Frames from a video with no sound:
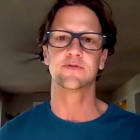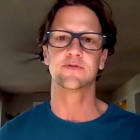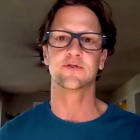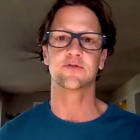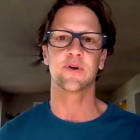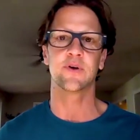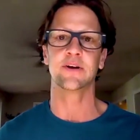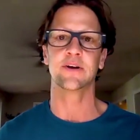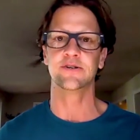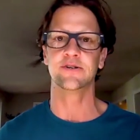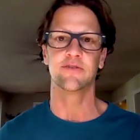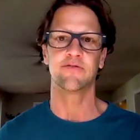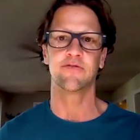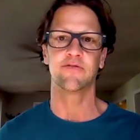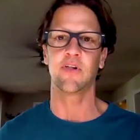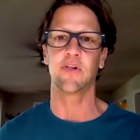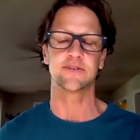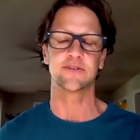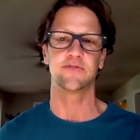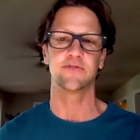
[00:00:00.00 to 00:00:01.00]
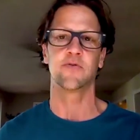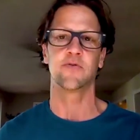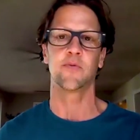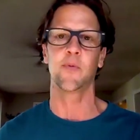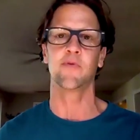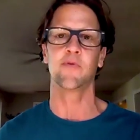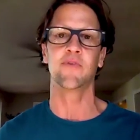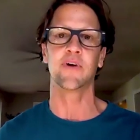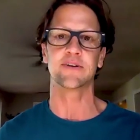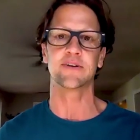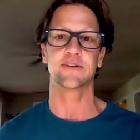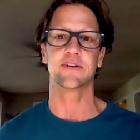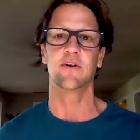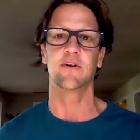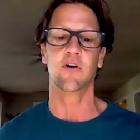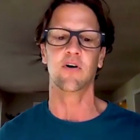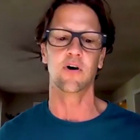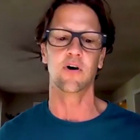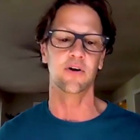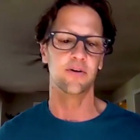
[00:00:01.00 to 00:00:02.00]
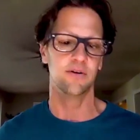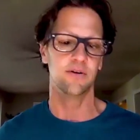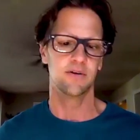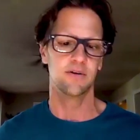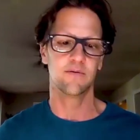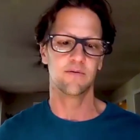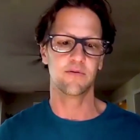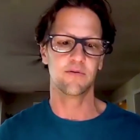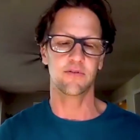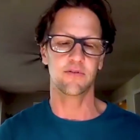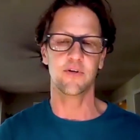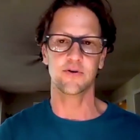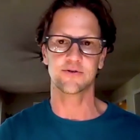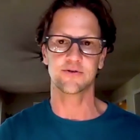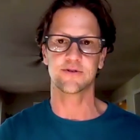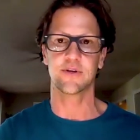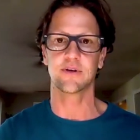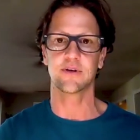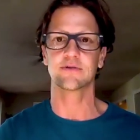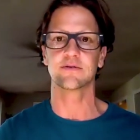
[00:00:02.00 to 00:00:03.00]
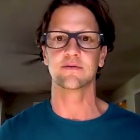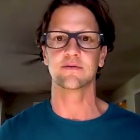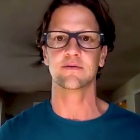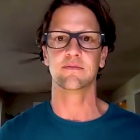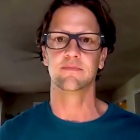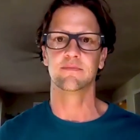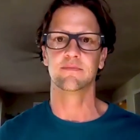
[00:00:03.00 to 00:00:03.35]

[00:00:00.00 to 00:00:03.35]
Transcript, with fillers: strategy or philosophy from investing on those things.